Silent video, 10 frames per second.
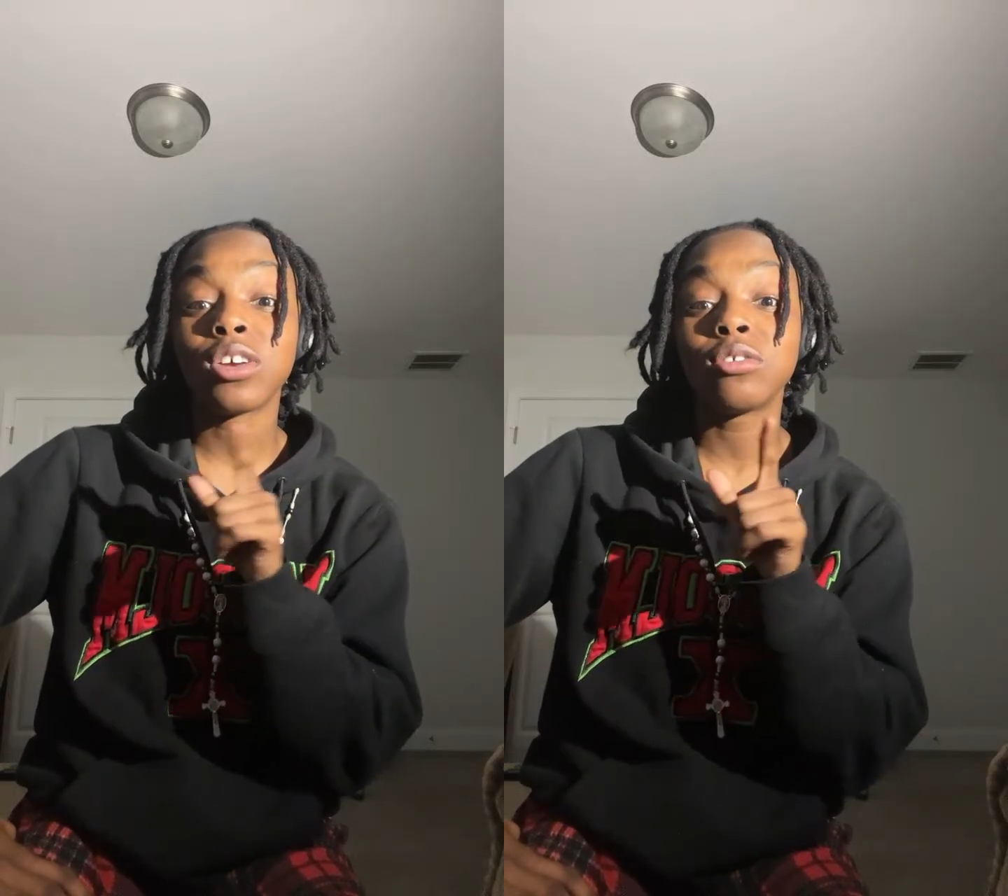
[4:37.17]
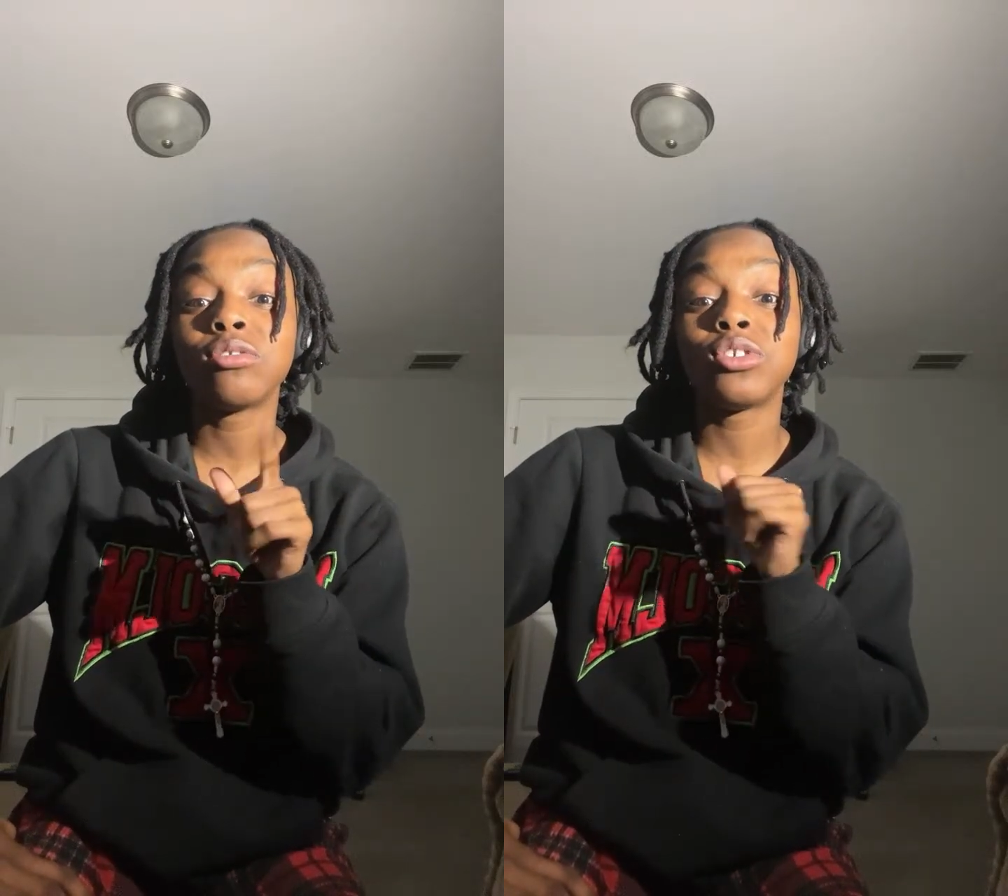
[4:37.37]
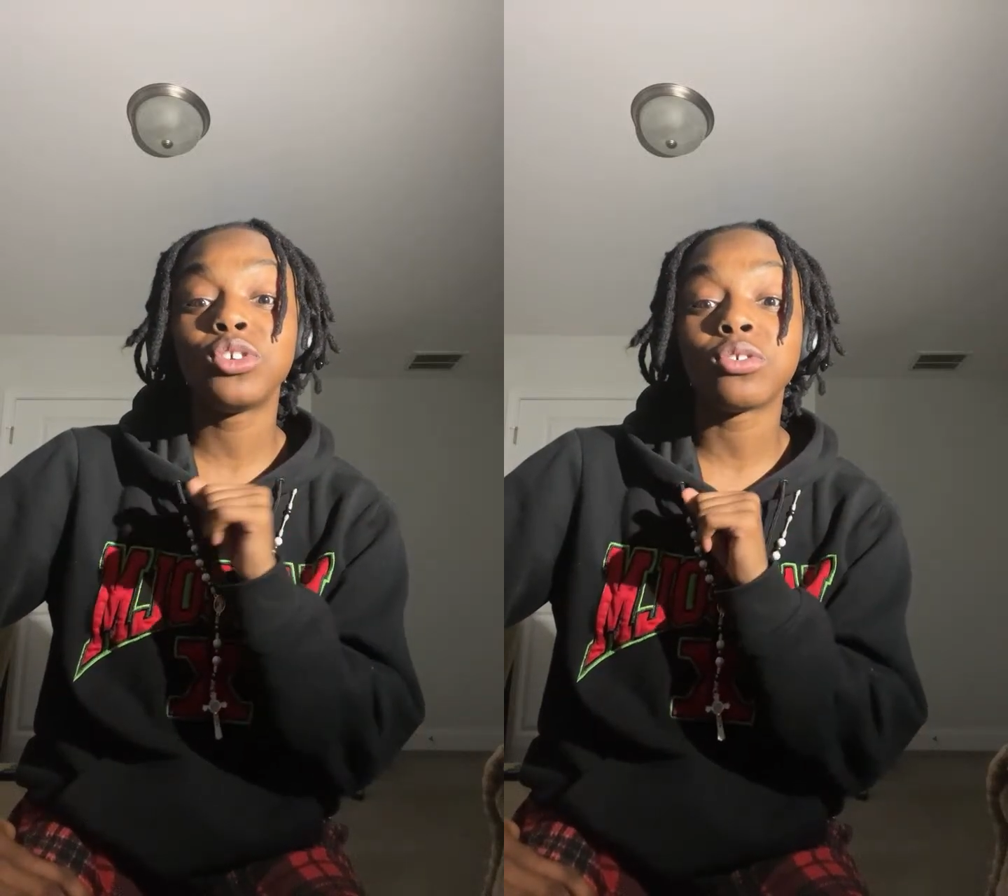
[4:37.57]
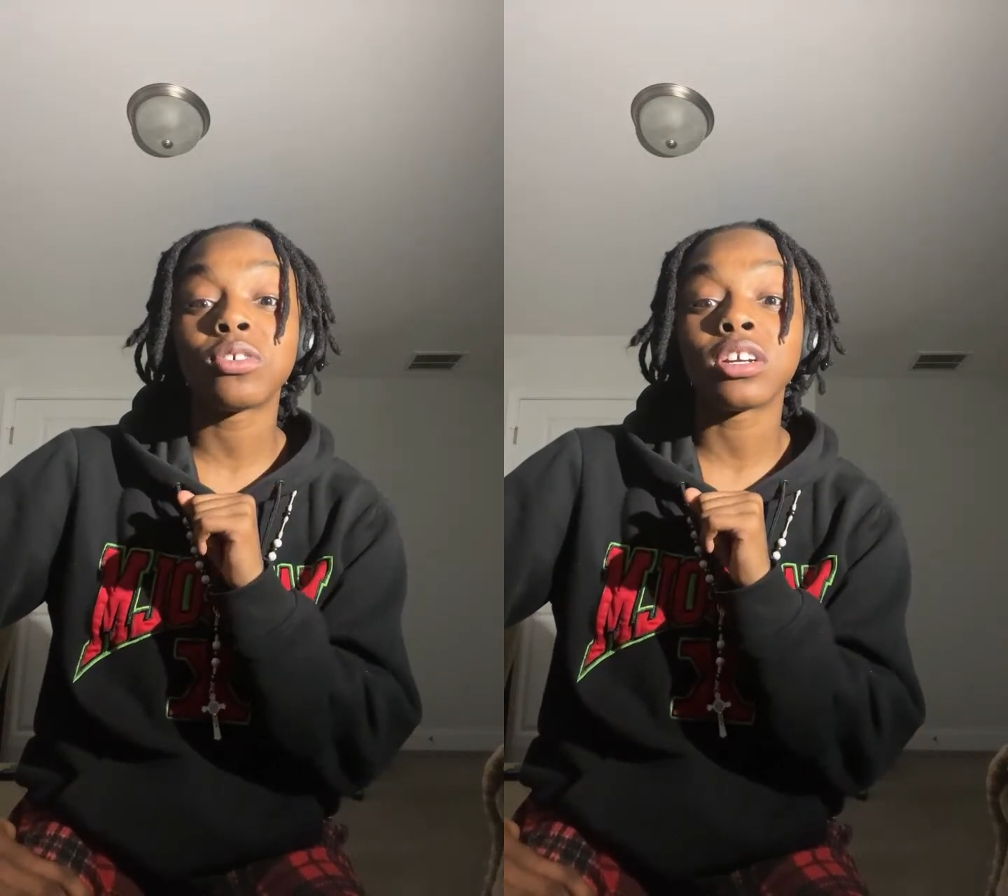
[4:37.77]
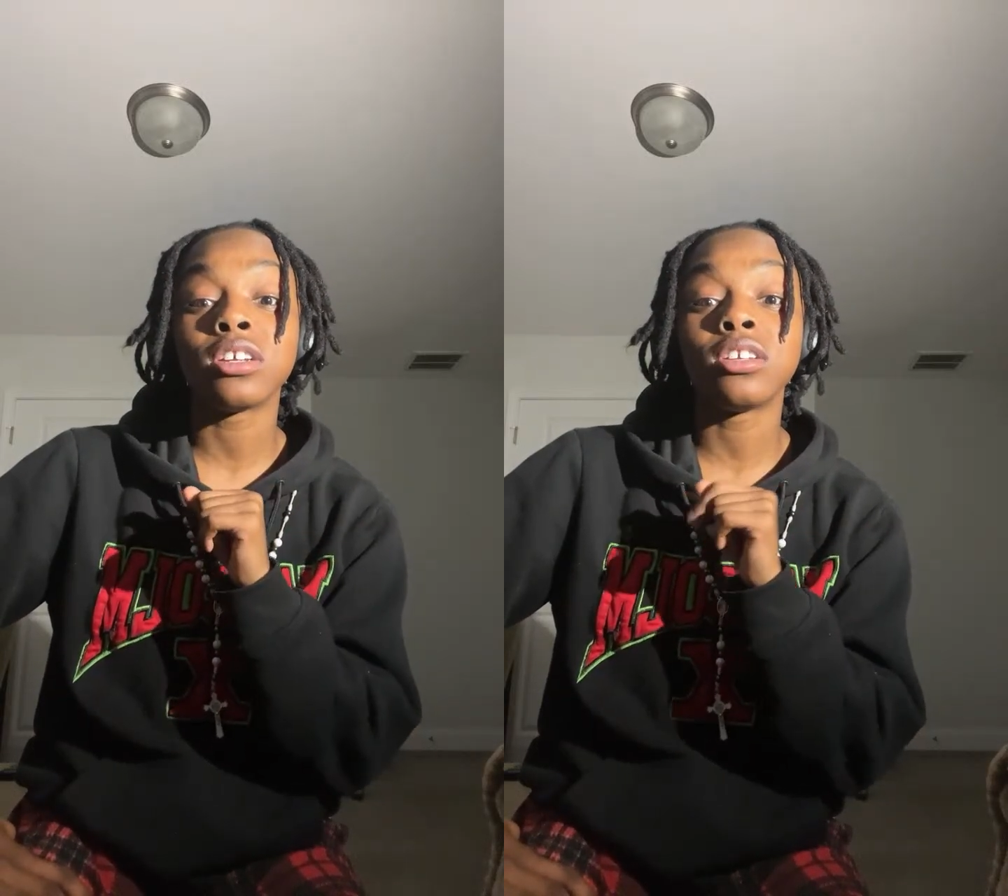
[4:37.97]
who's
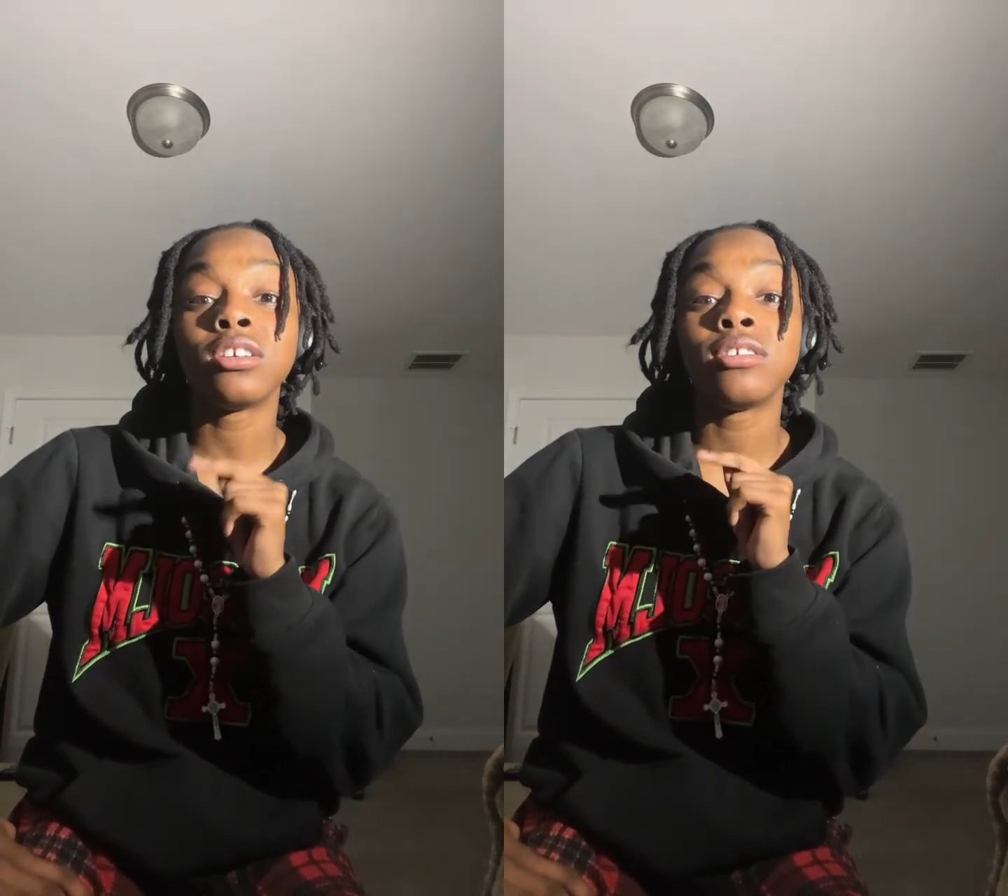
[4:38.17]
joined